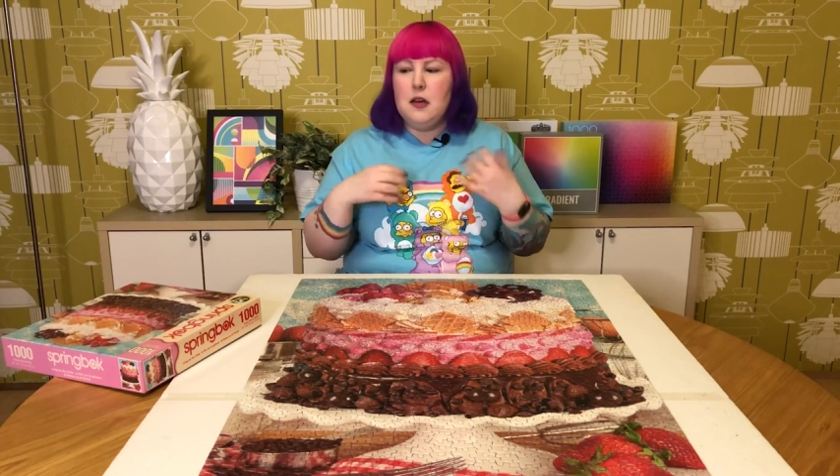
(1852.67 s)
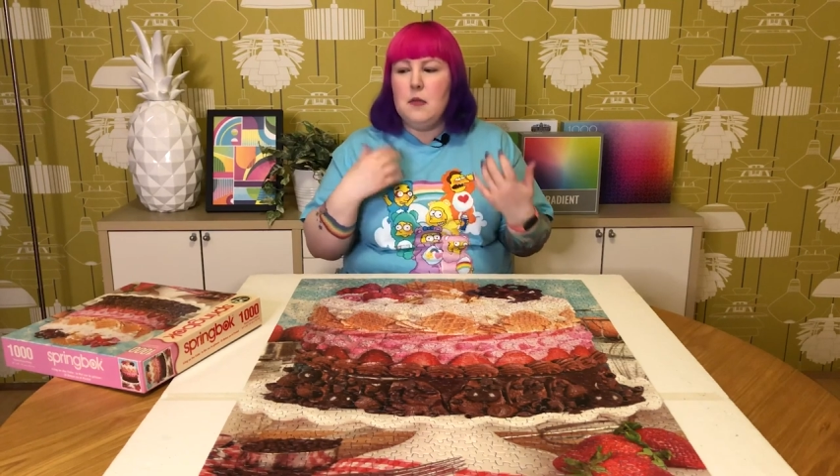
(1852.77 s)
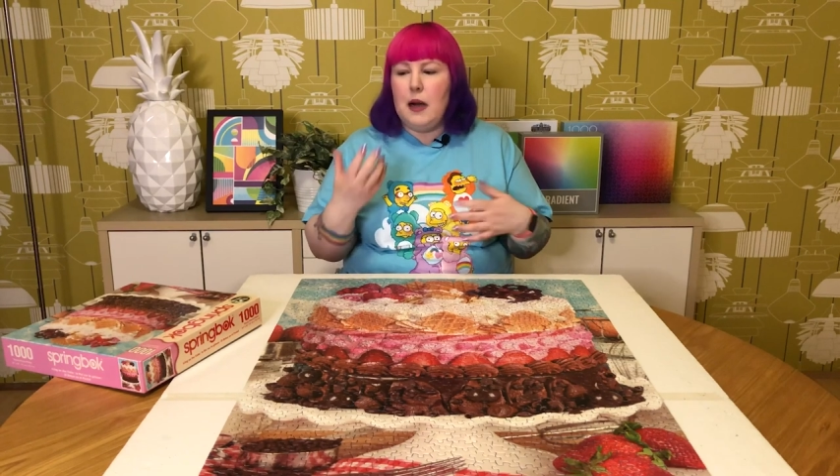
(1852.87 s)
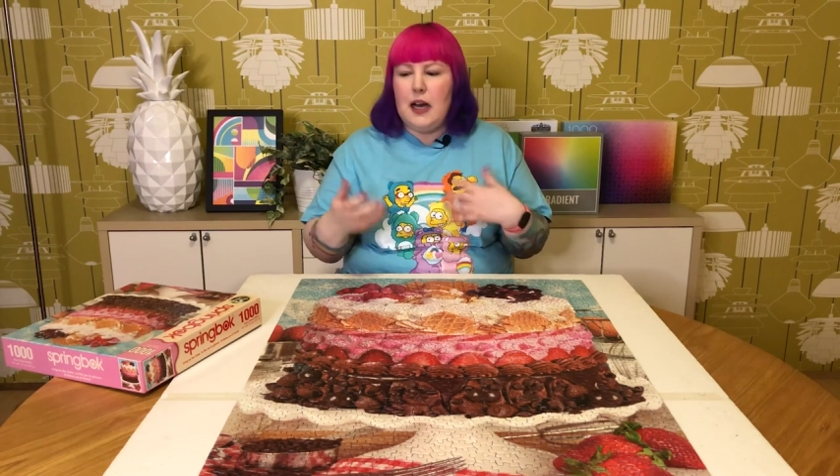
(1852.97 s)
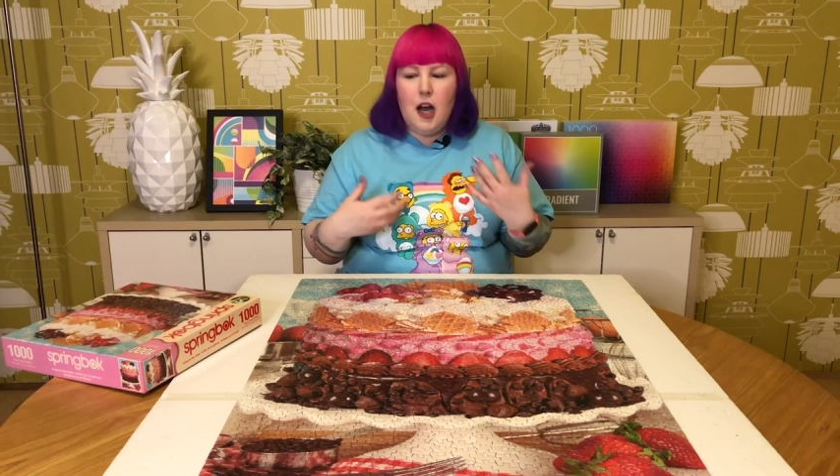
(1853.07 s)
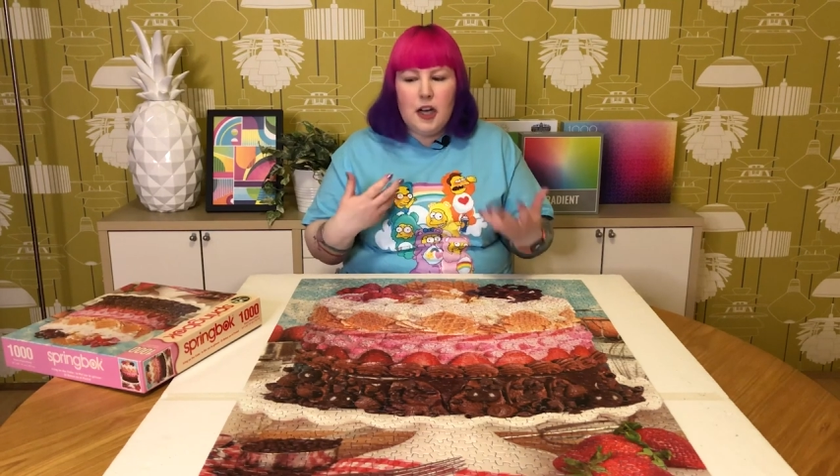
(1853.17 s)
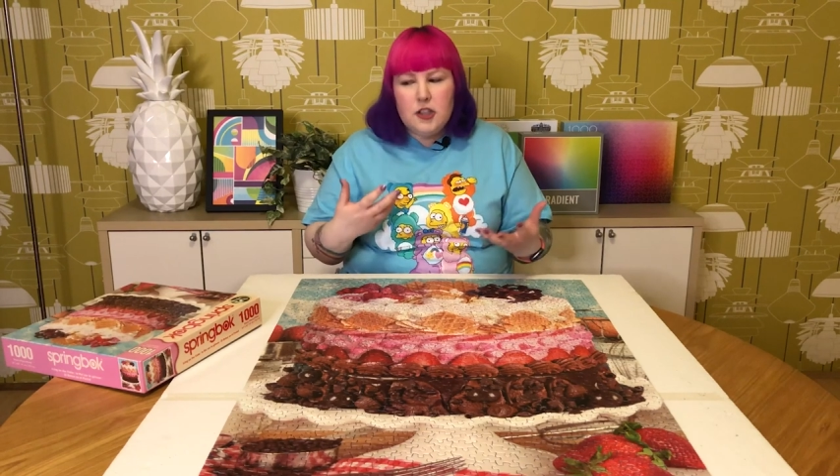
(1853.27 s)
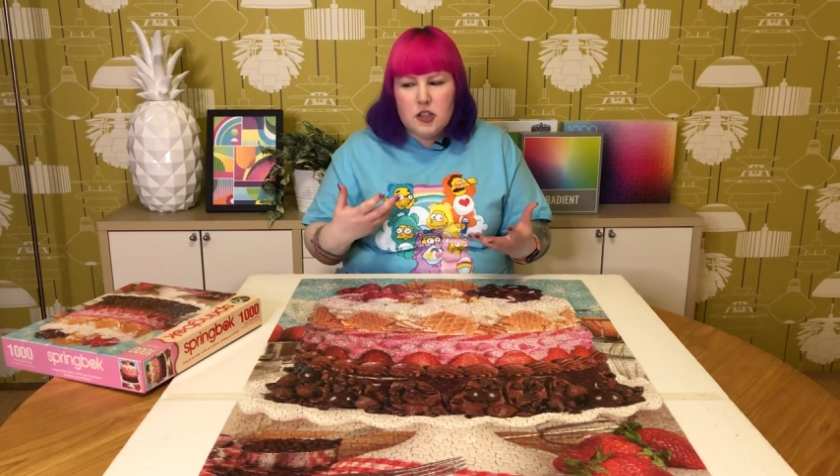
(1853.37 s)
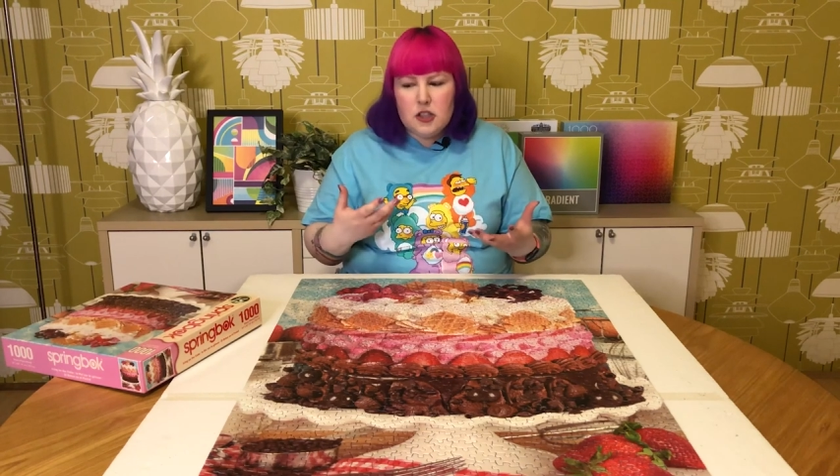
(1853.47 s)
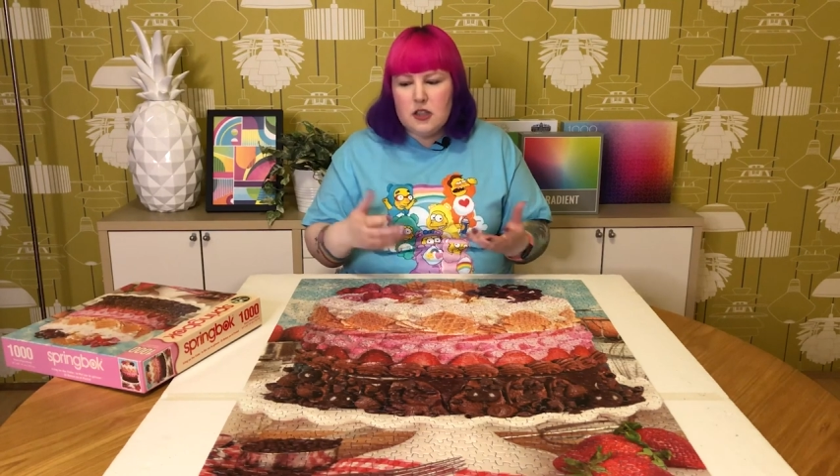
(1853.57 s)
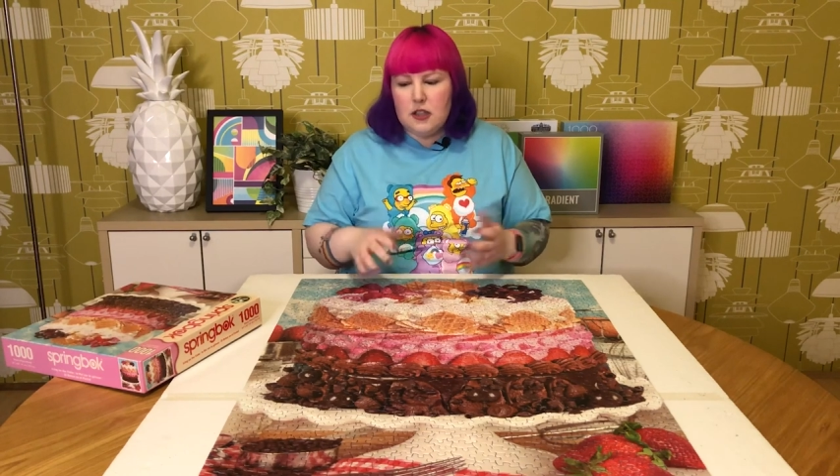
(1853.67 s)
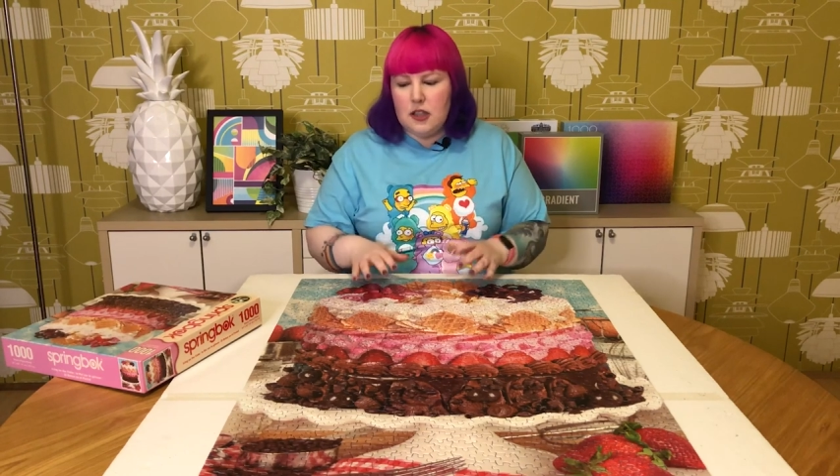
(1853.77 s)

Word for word: my hunch.